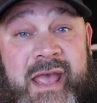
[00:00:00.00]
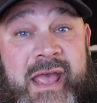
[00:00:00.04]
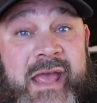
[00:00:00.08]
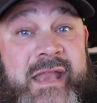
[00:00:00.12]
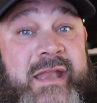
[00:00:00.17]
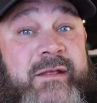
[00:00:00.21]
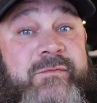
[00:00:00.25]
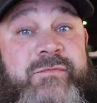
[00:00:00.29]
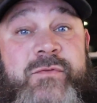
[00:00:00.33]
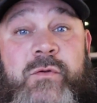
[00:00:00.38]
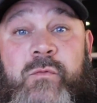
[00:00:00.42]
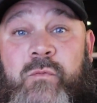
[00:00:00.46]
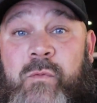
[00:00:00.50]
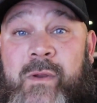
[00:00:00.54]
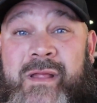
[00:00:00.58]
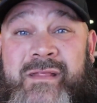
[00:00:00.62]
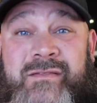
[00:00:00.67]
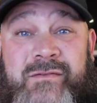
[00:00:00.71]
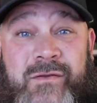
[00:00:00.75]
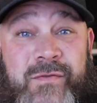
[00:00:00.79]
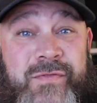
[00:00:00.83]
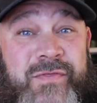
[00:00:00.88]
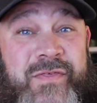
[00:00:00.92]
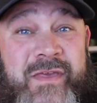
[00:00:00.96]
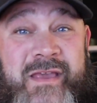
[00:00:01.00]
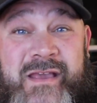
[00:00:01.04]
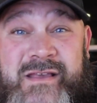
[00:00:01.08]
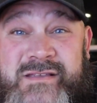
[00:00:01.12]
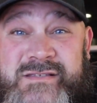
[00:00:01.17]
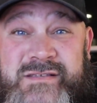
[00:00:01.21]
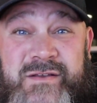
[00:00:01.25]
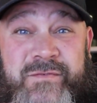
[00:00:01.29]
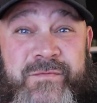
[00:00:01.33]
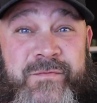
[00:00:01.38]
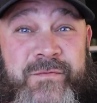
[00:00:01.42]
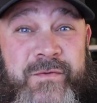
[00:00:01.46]
and if the rental thing
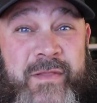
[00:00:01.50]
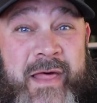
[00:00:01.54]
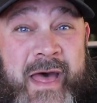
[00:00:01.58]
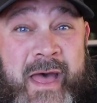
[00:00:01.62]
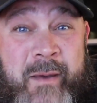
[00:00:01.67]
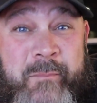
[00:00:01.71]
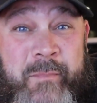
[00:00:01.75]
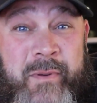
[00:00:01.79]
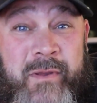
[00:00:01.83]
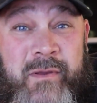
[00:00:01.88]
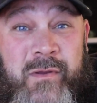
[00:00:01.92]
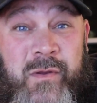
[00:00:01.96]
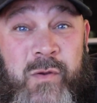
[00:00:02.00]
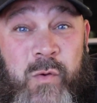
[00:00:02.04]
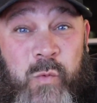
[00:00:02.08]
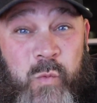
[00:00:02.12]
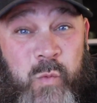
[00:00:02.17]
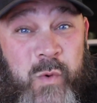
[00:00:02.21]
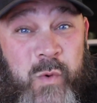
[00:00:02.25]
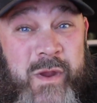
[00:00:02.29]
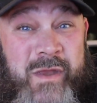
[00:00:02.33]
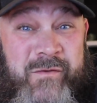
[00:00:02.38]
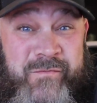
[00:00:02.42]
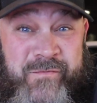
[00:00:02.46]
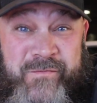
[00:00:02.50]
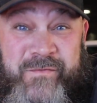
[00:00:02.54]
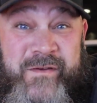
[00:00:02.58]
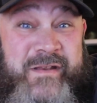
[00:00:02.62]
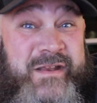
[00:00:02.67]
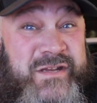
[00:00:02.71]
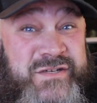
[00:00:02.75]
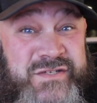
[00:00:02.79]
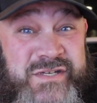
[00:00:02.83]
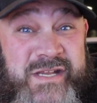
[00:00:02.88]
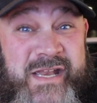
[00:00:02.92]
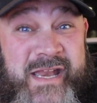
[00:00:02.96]
is a flop, we'd
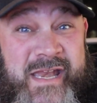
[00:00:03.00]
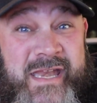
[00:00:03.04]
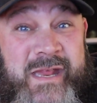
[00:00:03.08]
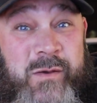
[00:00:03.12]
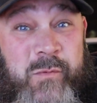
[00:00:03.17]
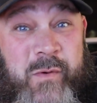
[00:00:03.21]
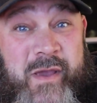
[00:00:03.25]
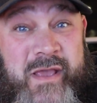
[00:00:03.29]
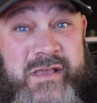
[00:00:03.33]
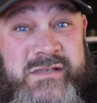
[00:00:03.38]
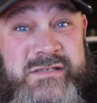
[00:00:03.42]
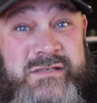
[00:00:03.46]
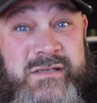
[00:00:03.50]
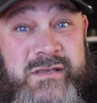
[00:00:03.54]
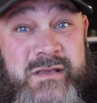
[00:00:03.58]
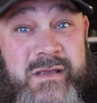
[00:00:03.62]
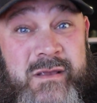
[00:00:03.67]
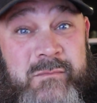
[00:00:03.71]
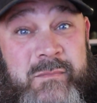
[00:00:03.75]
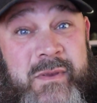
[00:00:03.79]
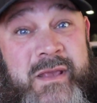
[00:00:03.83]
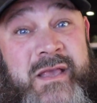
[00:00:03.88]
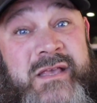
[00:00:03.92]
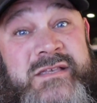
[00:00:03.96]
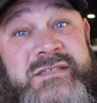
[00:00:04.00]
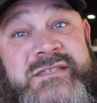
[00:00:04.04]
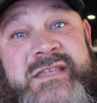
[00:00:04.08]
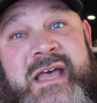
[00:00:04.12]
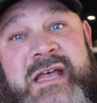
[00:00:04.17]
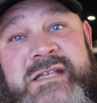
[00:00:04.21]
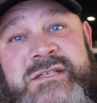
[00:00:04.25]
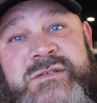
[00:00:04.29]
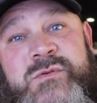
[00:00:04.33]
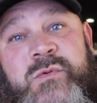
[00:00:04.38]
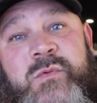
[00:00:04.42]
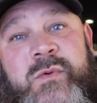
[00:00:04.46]
finish it anyways, because
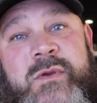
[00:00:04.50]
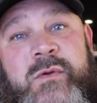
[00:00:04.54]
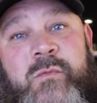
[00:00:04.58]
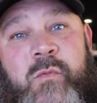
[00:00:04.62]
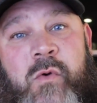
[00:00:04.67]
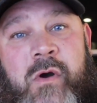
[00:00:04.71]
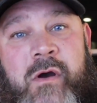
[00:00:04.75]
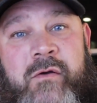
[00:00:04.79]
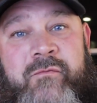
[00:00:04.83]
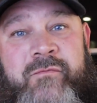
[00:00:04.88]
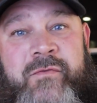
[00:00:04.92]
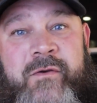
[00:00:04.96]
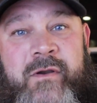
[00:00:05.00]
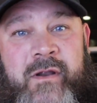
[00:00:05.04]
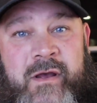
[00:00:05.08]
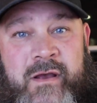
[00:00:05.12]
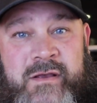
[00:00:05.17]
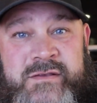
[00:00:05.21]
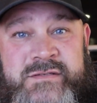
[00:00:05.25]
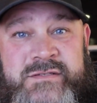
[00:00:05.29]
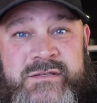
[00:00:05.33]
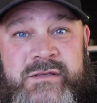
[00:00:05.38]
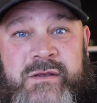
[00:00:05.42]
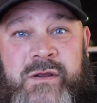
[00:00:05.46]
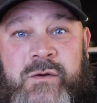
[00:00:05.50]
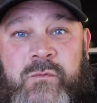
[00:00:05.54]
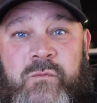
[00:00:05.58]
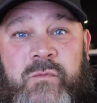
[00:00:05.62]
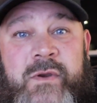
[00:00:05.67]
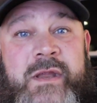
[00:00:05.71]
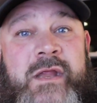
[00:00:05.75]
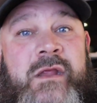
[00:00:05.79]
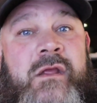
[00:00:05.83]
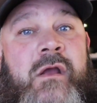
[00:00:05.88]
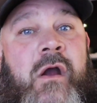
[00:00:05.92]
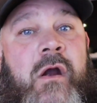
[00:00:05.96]
that's what we want for us,
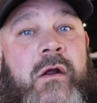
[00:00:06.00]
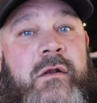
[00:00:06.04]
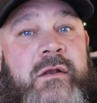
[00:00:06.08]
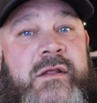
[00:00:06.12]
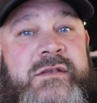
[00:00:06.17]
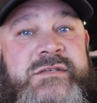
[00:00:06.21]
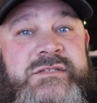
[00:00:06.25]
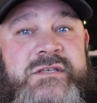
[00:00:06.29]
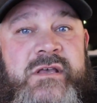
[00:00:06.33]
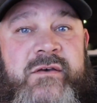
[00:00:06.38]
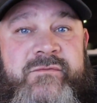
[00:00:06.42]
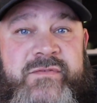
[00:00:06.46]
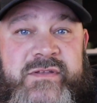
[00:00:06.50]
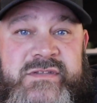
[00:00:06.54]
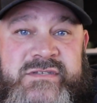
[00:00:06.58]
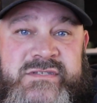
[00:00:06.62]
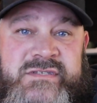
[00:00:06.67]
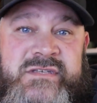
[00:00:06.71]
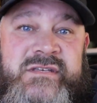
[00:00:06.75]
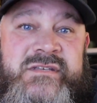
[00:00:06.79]
regardless of its